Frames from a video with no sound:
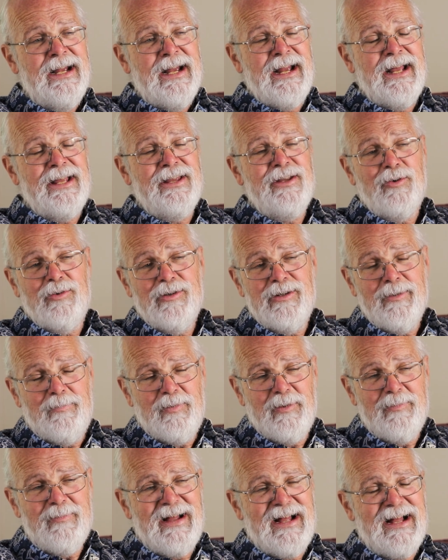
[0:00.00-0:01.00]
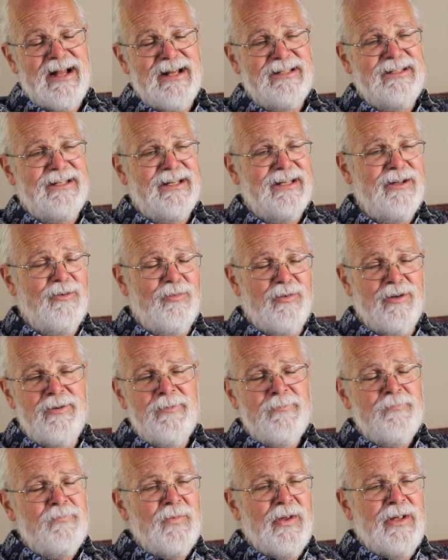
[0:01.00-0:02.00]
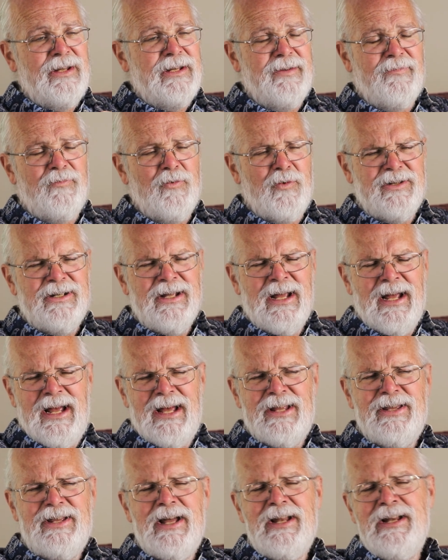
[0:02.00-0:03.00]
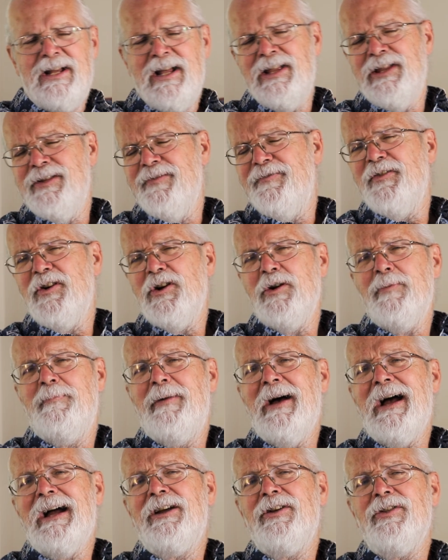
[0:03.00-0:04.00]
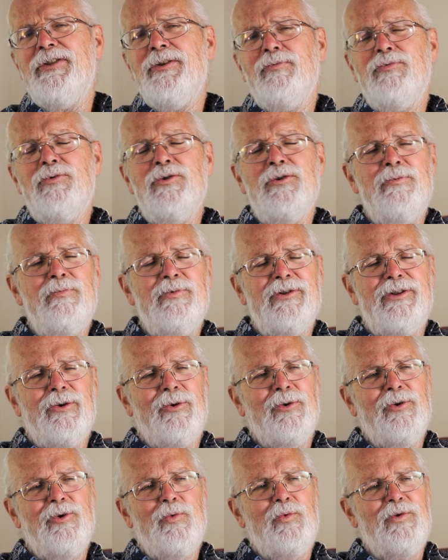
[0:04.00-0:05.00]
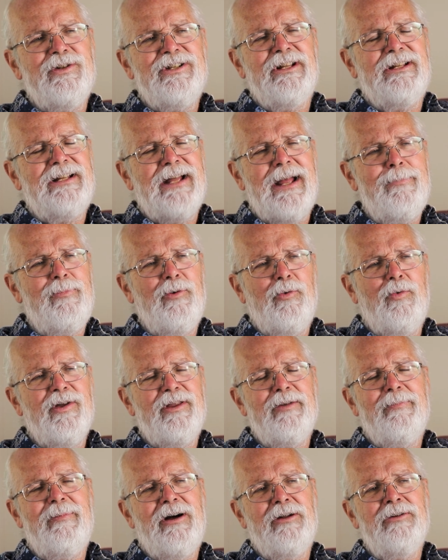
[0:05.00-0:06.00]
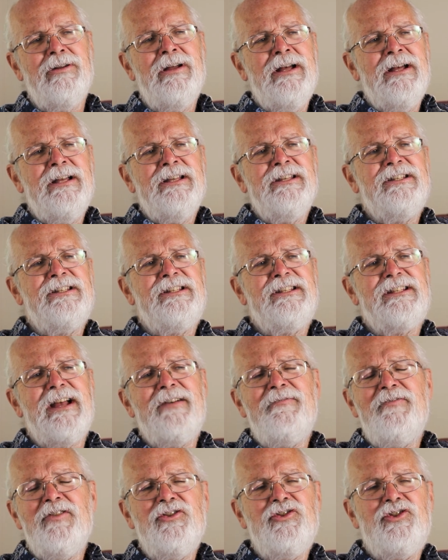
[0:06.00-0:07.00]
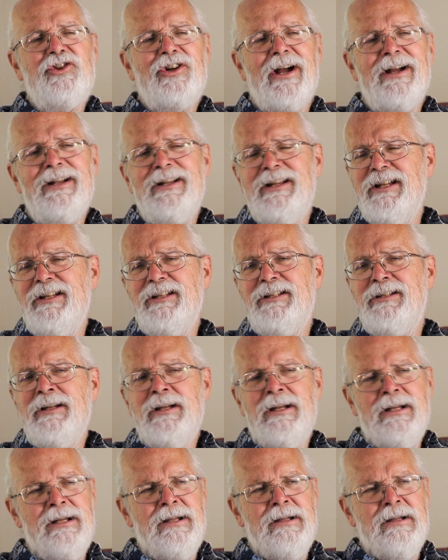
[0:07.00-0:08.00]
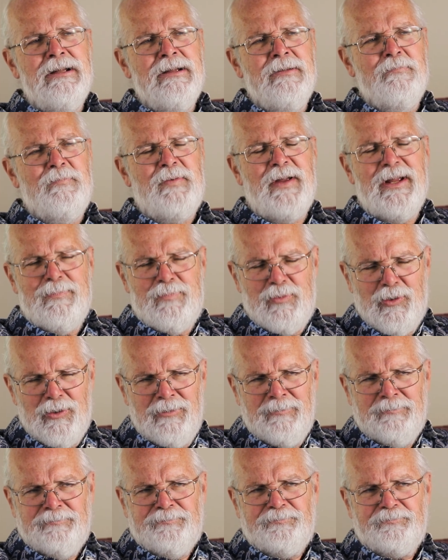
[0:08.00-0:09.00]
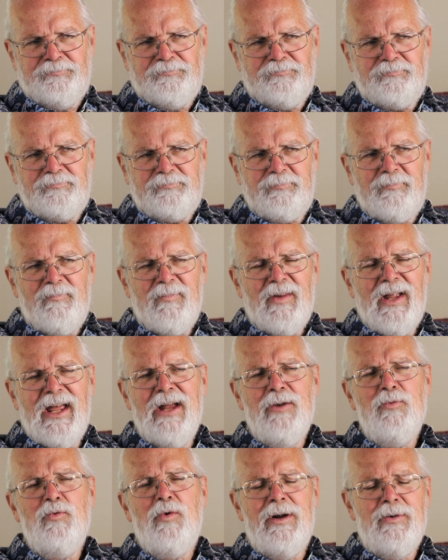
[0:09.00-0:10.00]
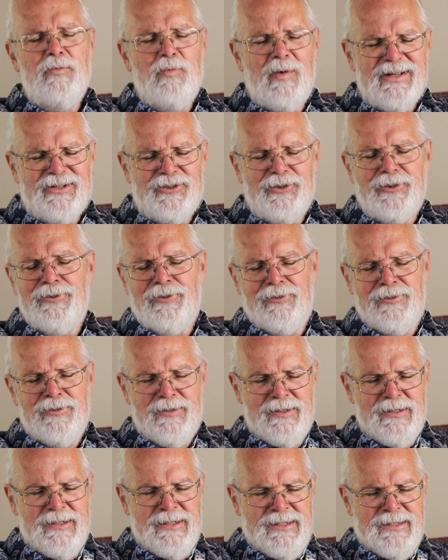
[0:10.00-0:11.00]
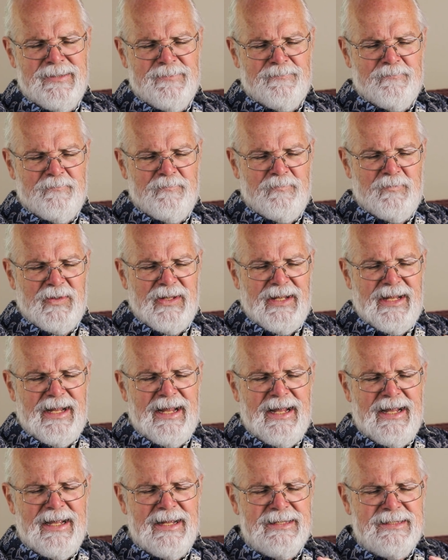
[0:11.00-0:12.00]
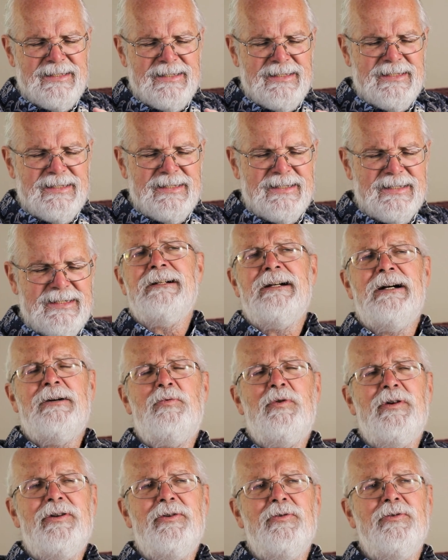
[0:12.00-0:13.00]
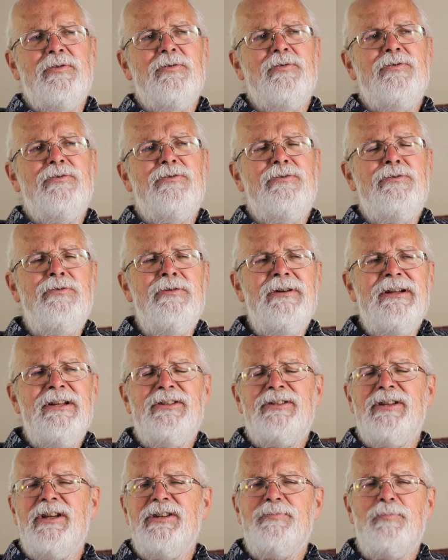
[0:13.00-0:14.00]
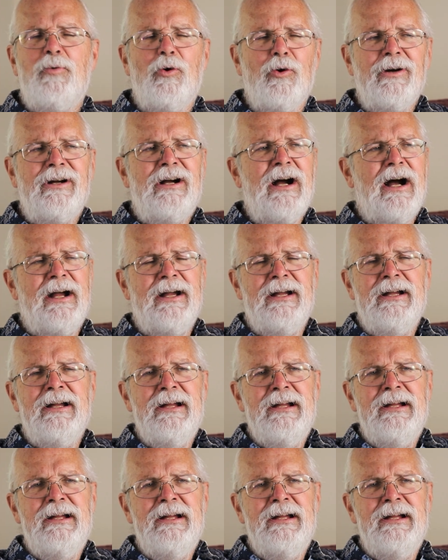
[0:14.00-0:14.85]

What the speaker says: and they were diplomats, and there were different ones. And then in the very back of the room, there was a table with about 7 Chinese people and 1 Westerner. And I'm wondering, who is this poor guy?